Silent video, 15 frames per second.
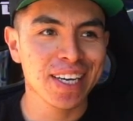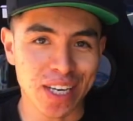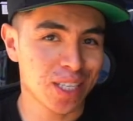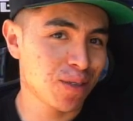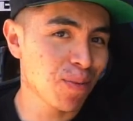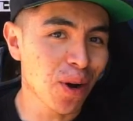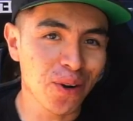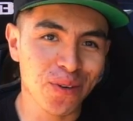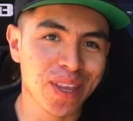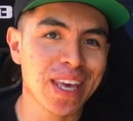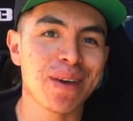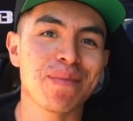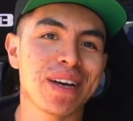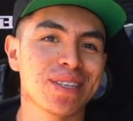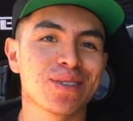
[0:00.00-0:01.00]
I spoke with
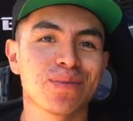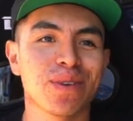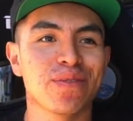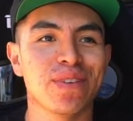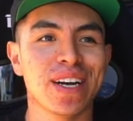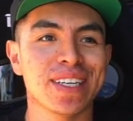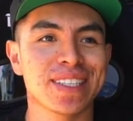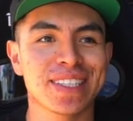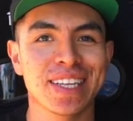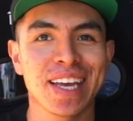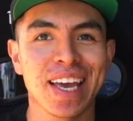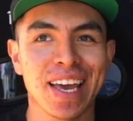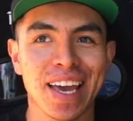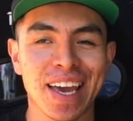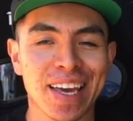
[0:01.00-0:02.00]
him at SubiFest,
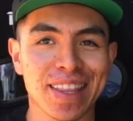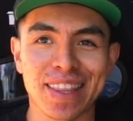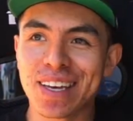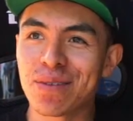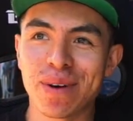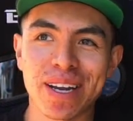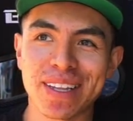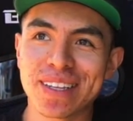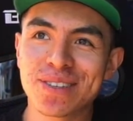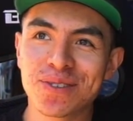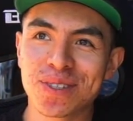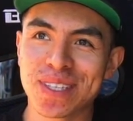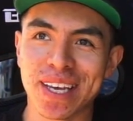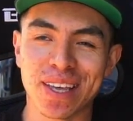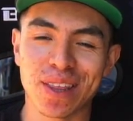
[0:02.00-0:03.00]
and think about it, this
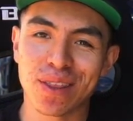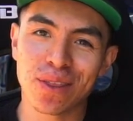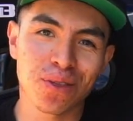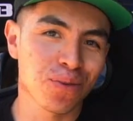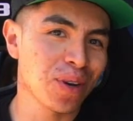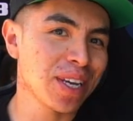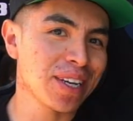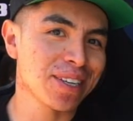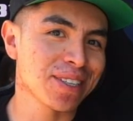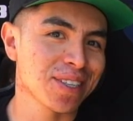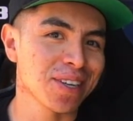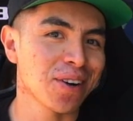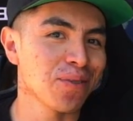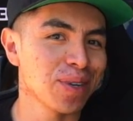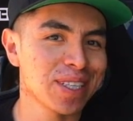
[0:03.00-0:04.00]
was like 3 years
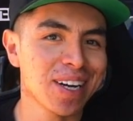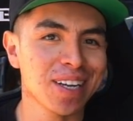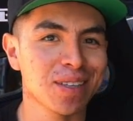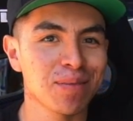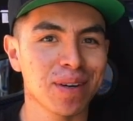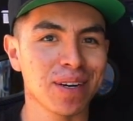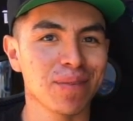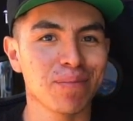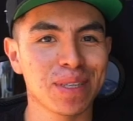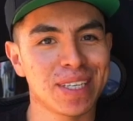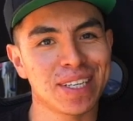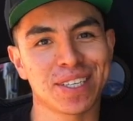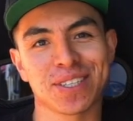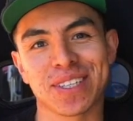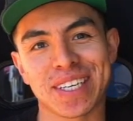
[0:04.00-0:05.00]
ago, and we talked about
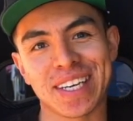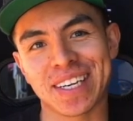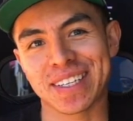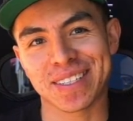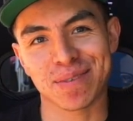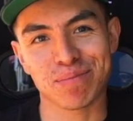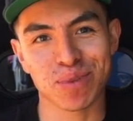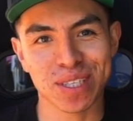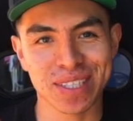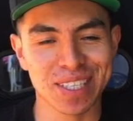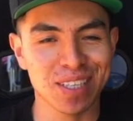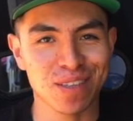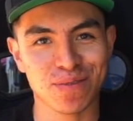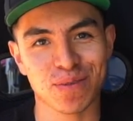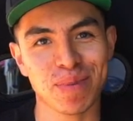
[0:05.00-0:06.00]
potentially getting some Bride
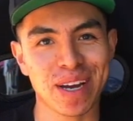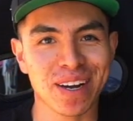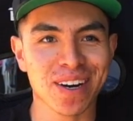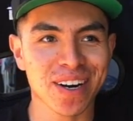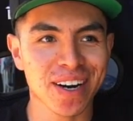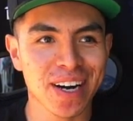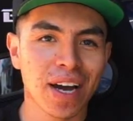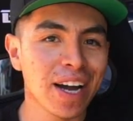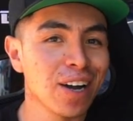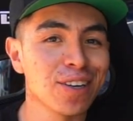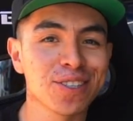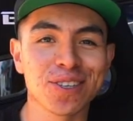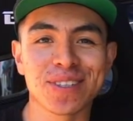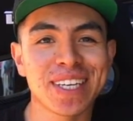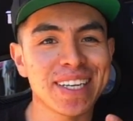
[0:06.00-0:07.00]
seats for my car. I
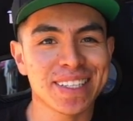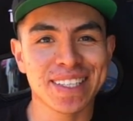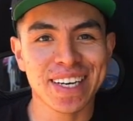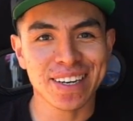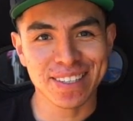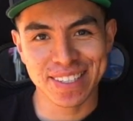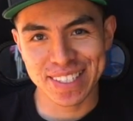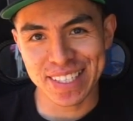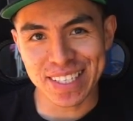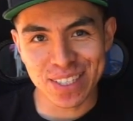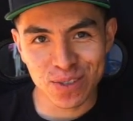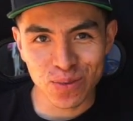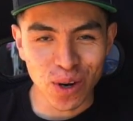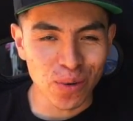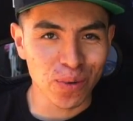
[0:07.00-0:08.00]
also tested out
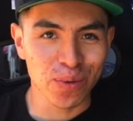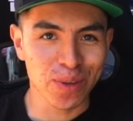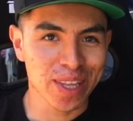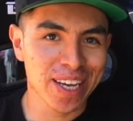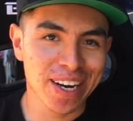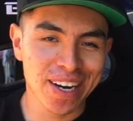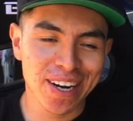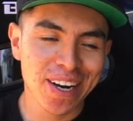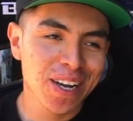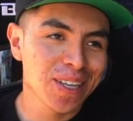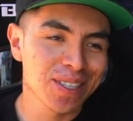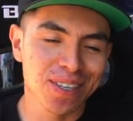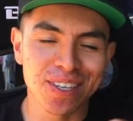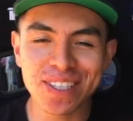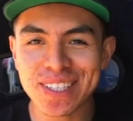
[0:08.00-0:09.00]
seats while we were there,
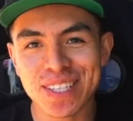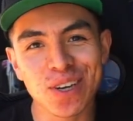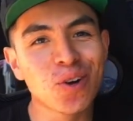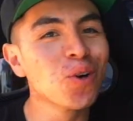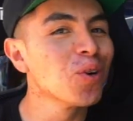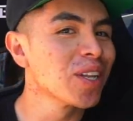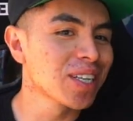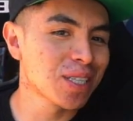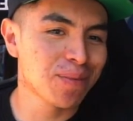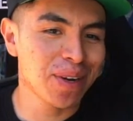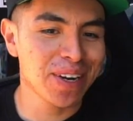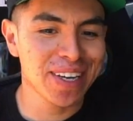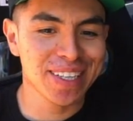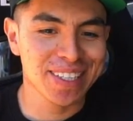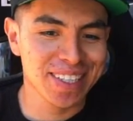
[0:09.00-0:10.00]
so it was just a cool
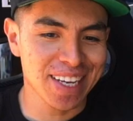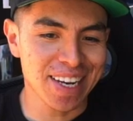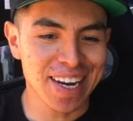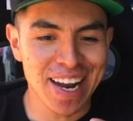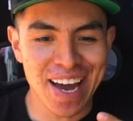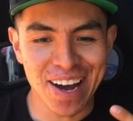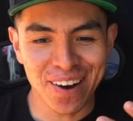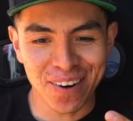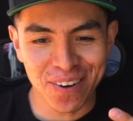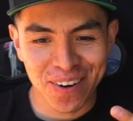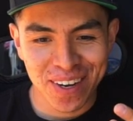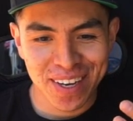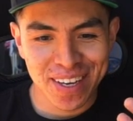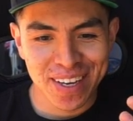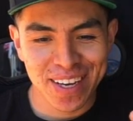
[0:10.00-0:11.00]
experience, and now
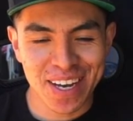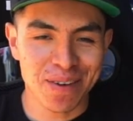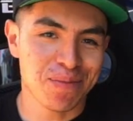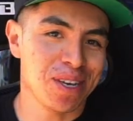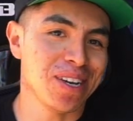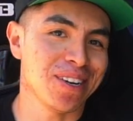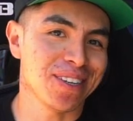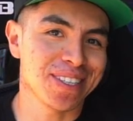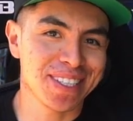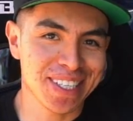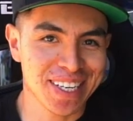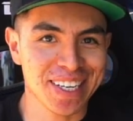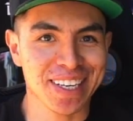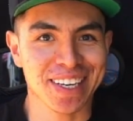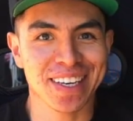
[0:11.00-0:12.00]
I'm here
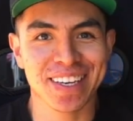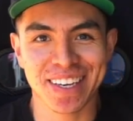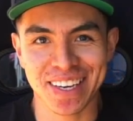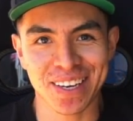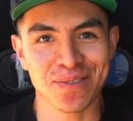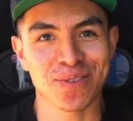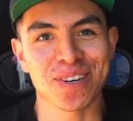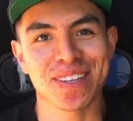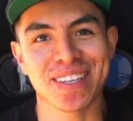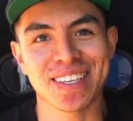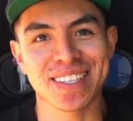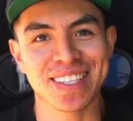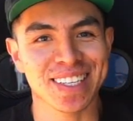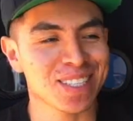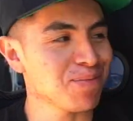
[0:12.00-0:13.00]
sitting in one of
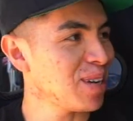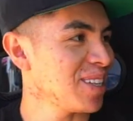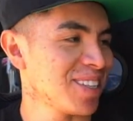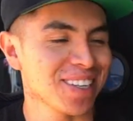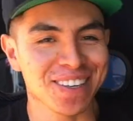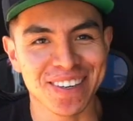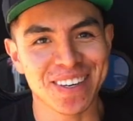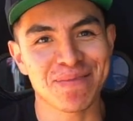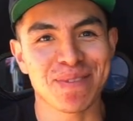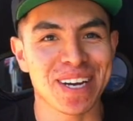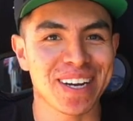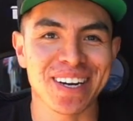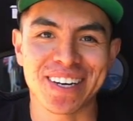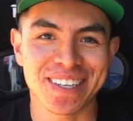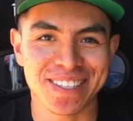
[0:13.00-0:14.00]
these that's about to go in my
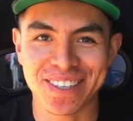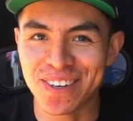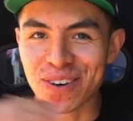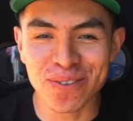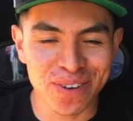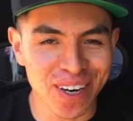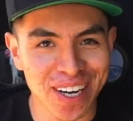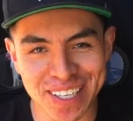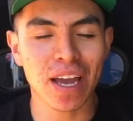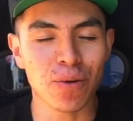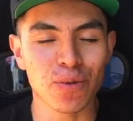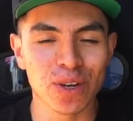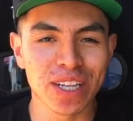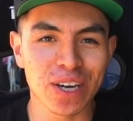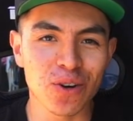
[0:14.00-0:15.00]
car. So overall, a
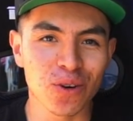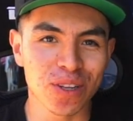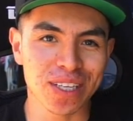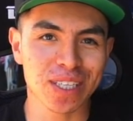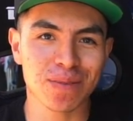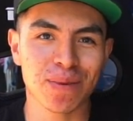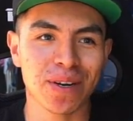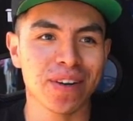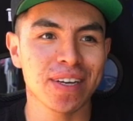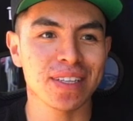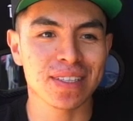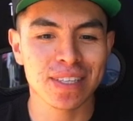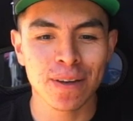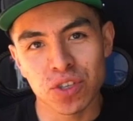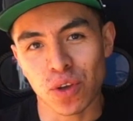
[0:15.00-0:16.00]
really cool
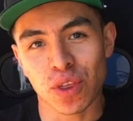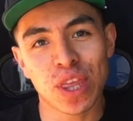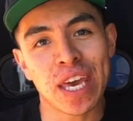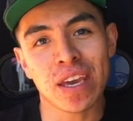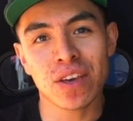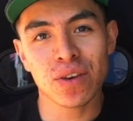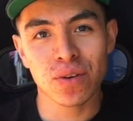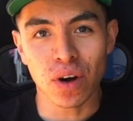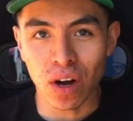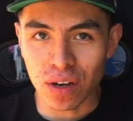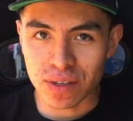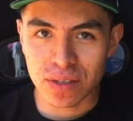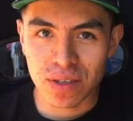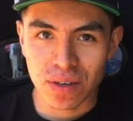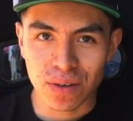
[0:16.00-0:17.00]
experience. So thank you
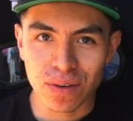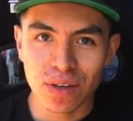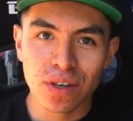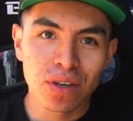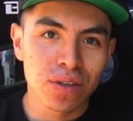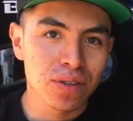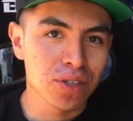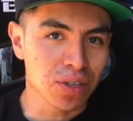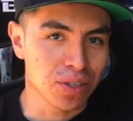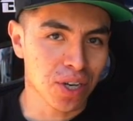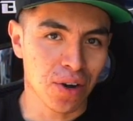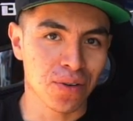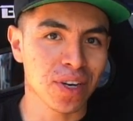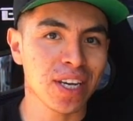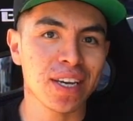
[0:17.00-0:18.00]
also to
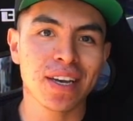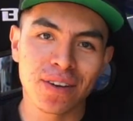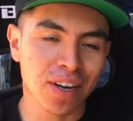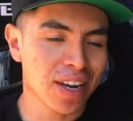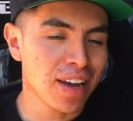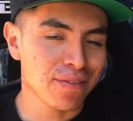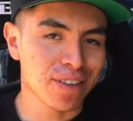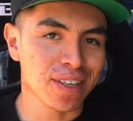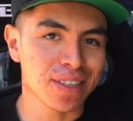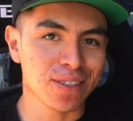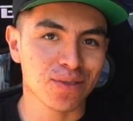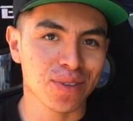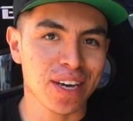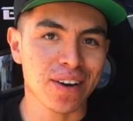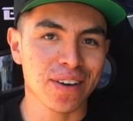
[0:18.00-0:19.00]
Tony. Couldn't have done this
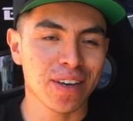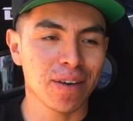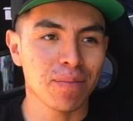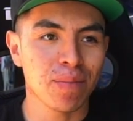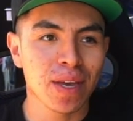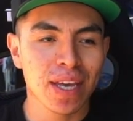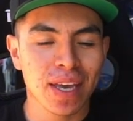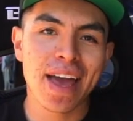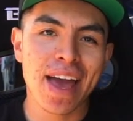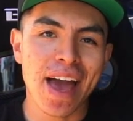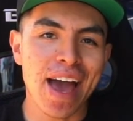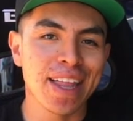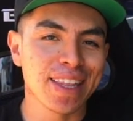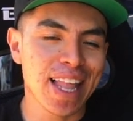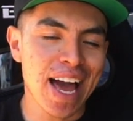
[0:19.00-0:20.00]
without him.
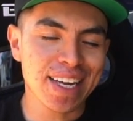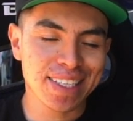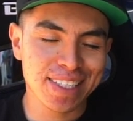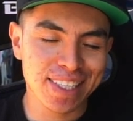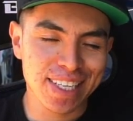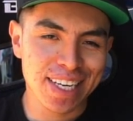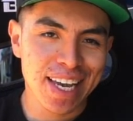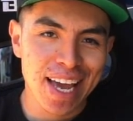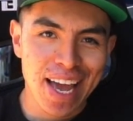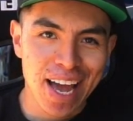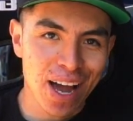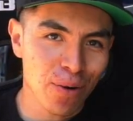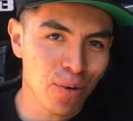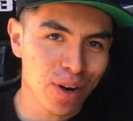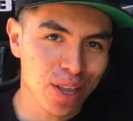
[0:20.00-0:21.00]
And lastly,
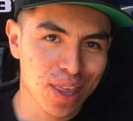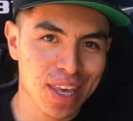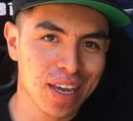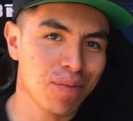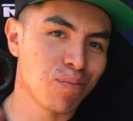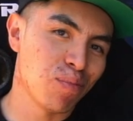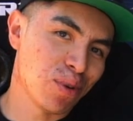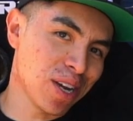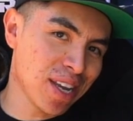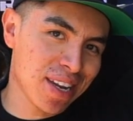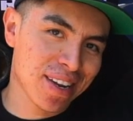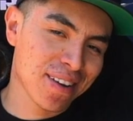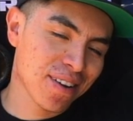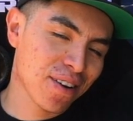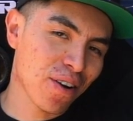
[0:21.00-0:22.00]
I want to thank Bride
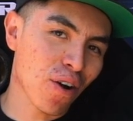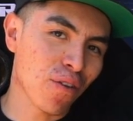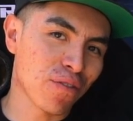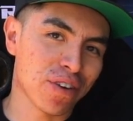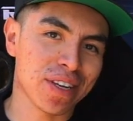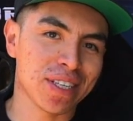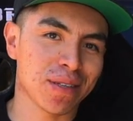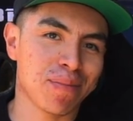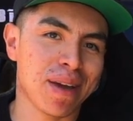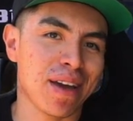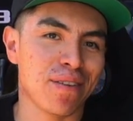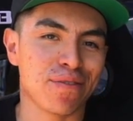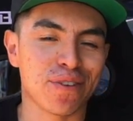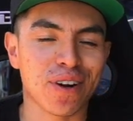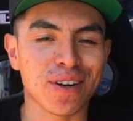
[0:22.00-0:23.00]
over in Japan
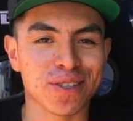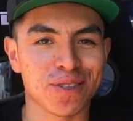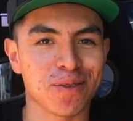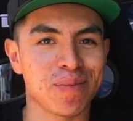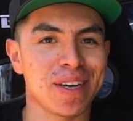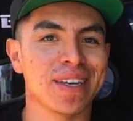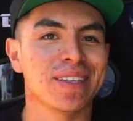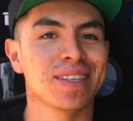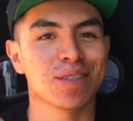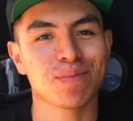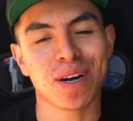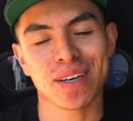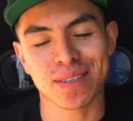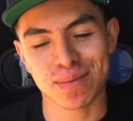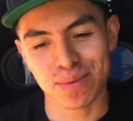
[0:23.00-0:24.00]
for also making this
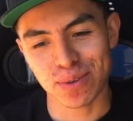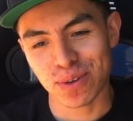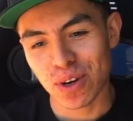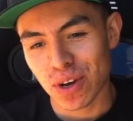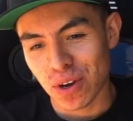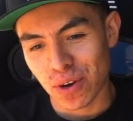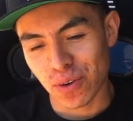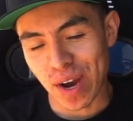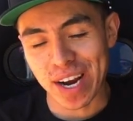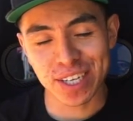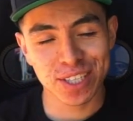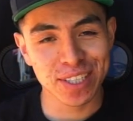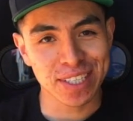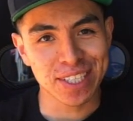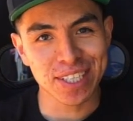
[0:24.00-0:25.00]
possible, who
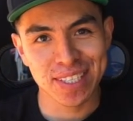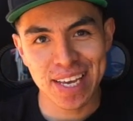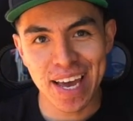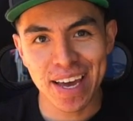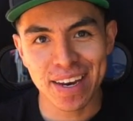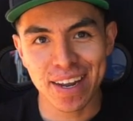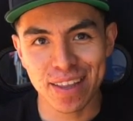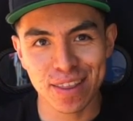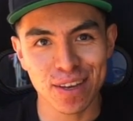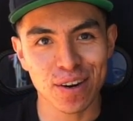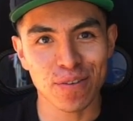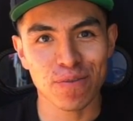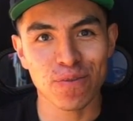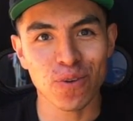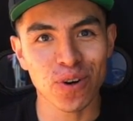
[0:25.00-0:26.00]
actually just had their
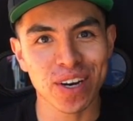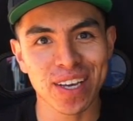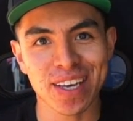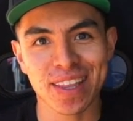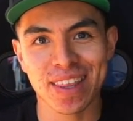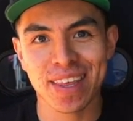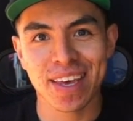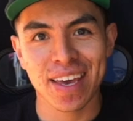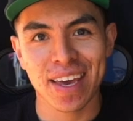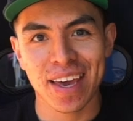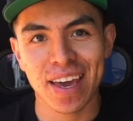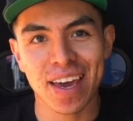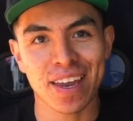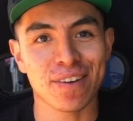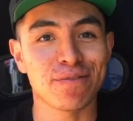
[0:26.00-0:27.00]
40th
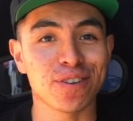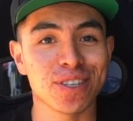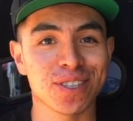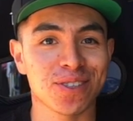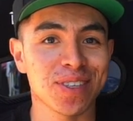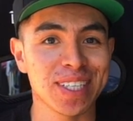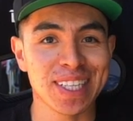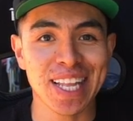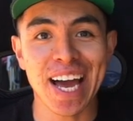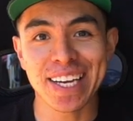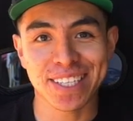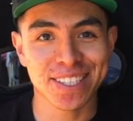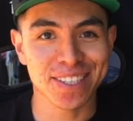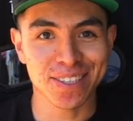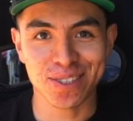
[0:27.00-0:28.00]
anniversary
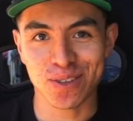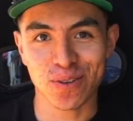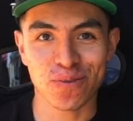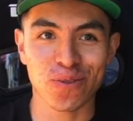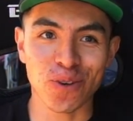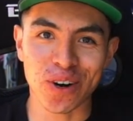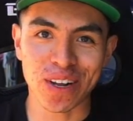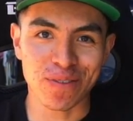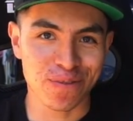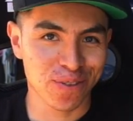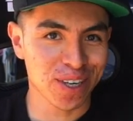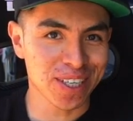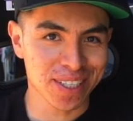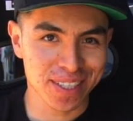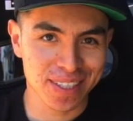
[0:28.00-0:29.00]
last year. So
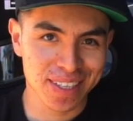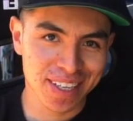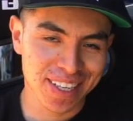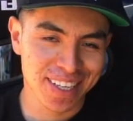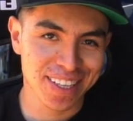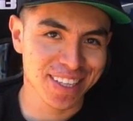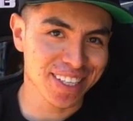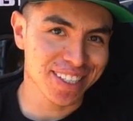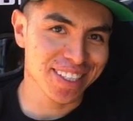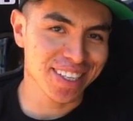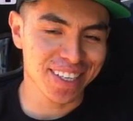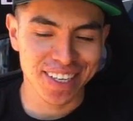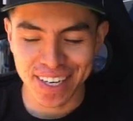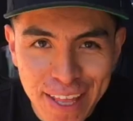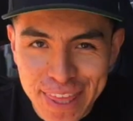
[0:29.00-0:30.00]
41st this
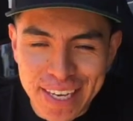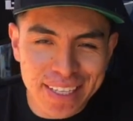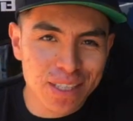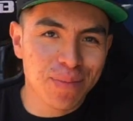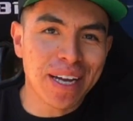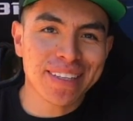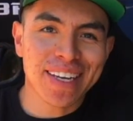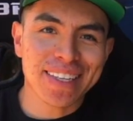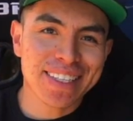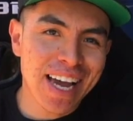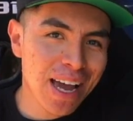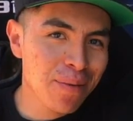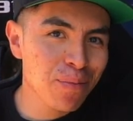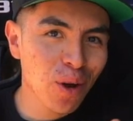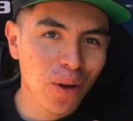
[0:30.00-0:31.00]
year. I think it's about that
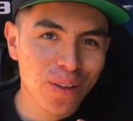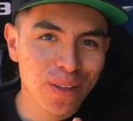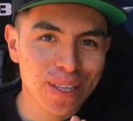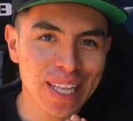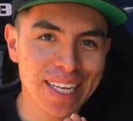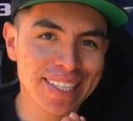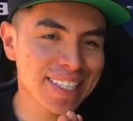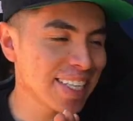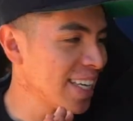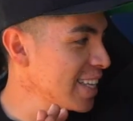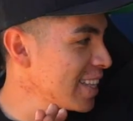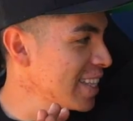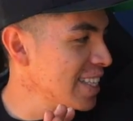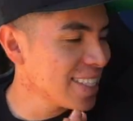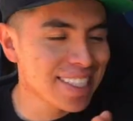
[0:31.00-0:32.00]
time. Let's
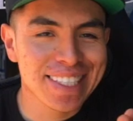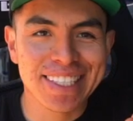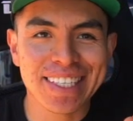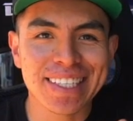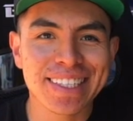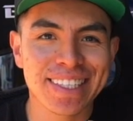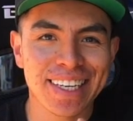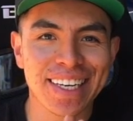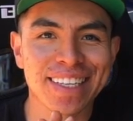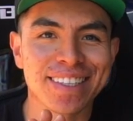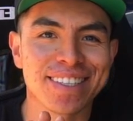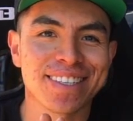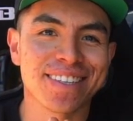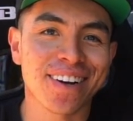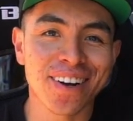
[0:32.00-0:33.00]
get these seats
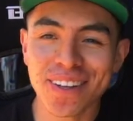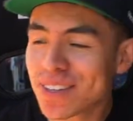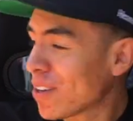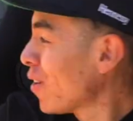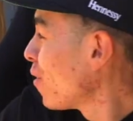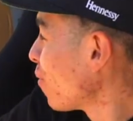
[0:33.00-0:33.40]
installed.